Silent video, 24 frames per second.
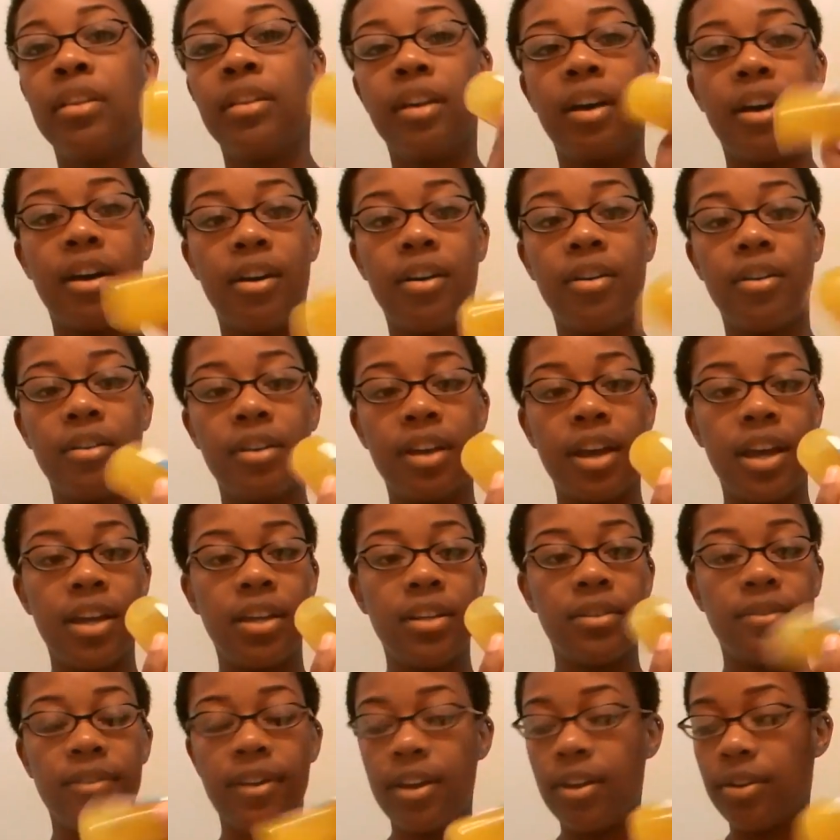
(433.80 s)
all kinds
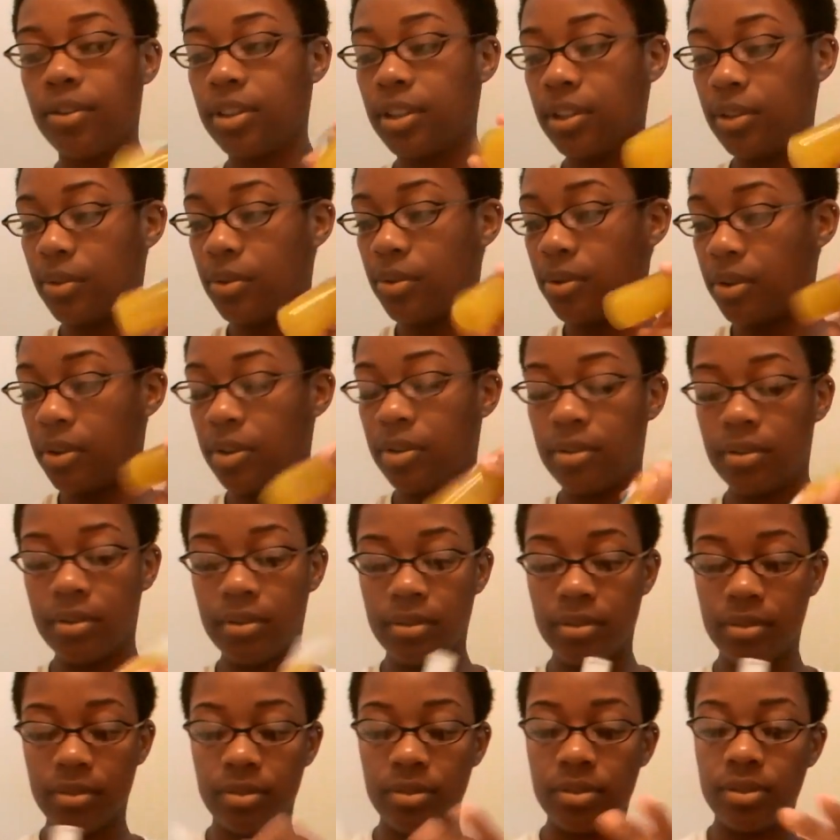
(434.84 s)
of healthy
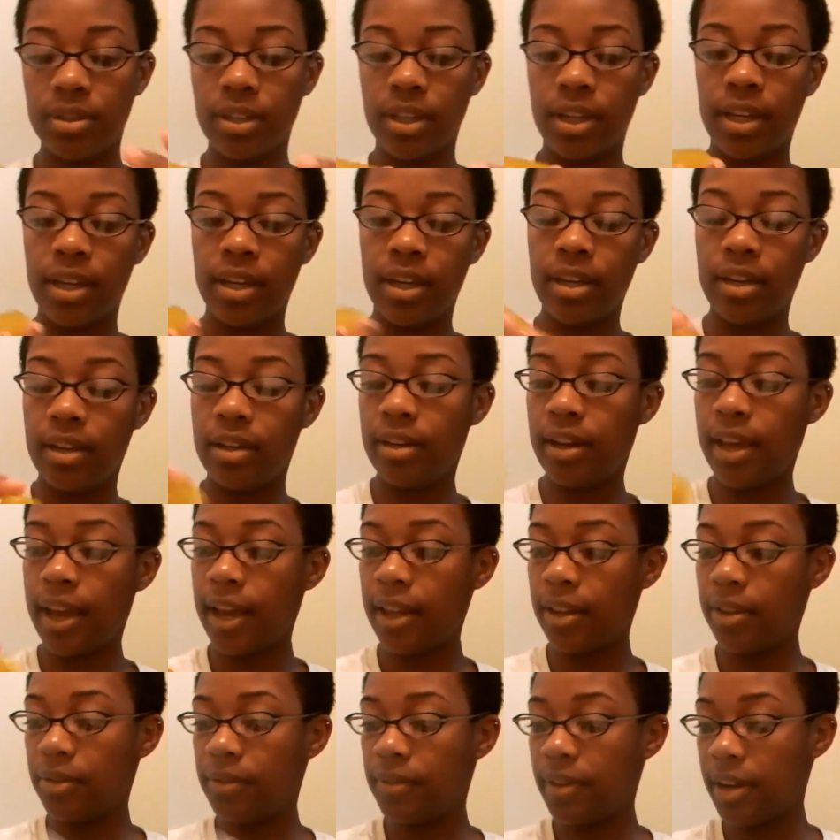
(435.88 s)
oils, and
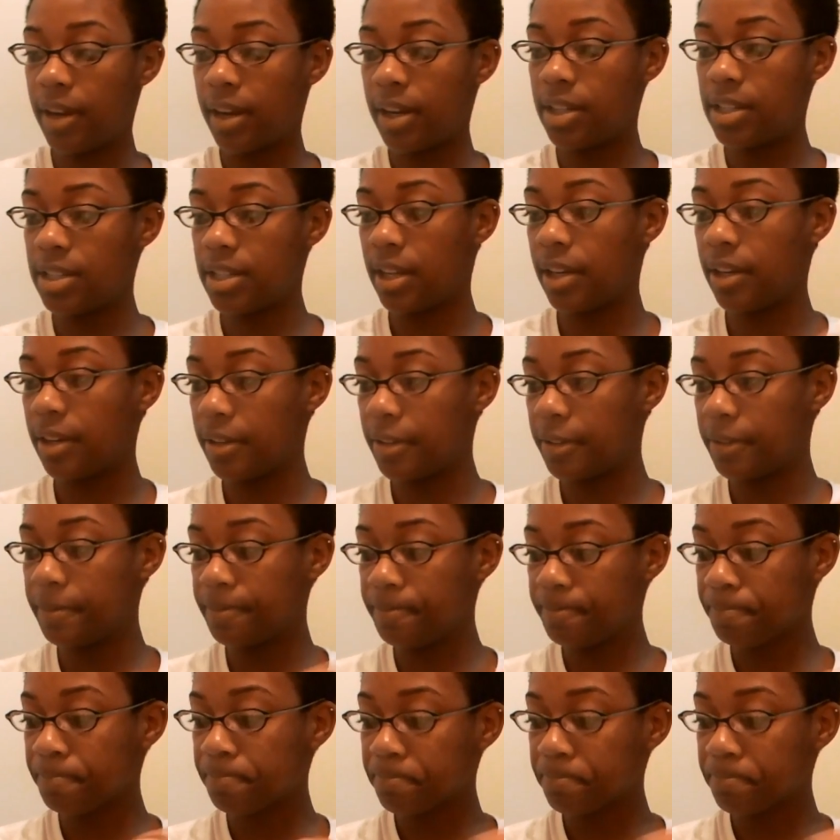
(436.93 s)
aloe vera gel.